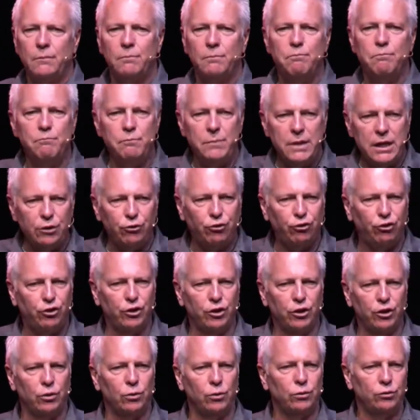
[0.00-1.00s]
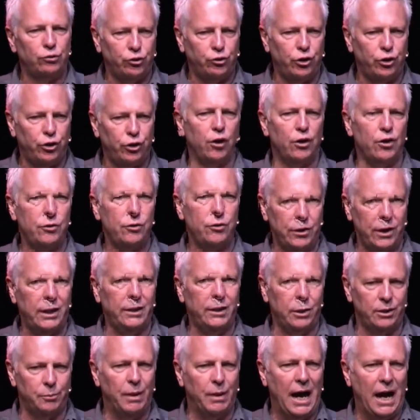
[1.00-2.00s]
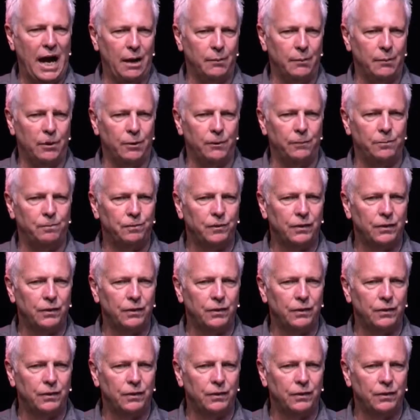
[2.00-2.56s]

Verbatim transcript: missional church in the Bible.